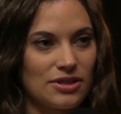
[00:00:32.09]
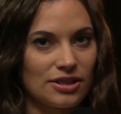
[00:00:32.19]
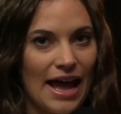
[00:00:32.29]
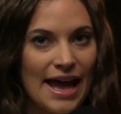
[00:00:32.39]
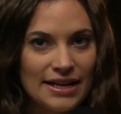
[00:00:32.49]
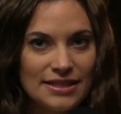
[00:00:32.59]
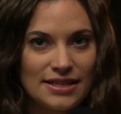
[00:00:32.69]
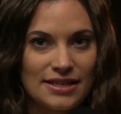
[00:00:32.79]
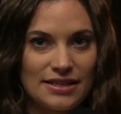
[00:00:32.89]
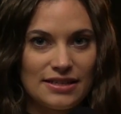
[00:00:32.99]
They're headed
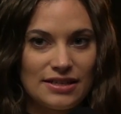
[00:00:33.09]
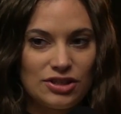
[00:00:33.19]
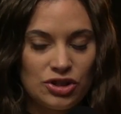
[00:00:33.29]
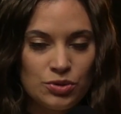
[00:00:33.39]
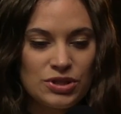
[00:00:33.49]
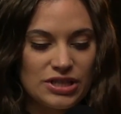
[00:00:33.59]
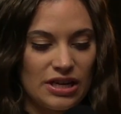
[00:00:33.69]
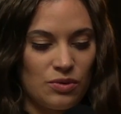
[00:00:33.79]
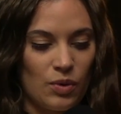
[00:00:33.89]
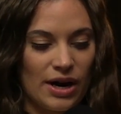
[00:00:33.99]
to
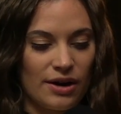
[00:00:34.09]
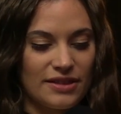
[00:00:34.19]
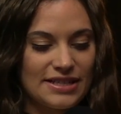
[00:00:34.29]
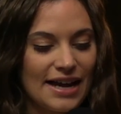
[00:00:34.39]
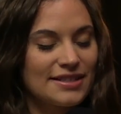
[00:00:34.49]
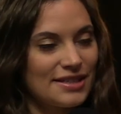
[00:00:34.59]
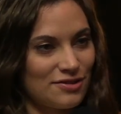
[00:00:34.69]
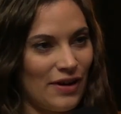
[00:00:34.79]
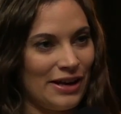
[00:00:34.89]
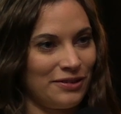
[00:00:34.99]
Houston, where the
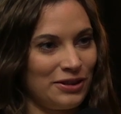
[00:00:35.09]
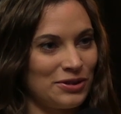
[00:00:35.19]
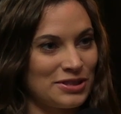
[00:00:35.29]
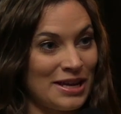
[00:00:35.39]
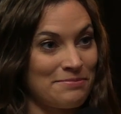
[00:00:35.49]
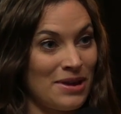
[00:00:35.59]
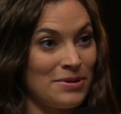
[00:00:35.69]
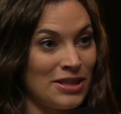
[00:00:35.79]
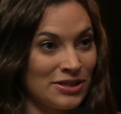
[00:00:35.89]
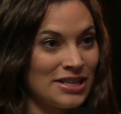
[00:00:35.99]
Texans finally looked like
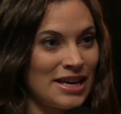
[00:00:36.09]
maybe they're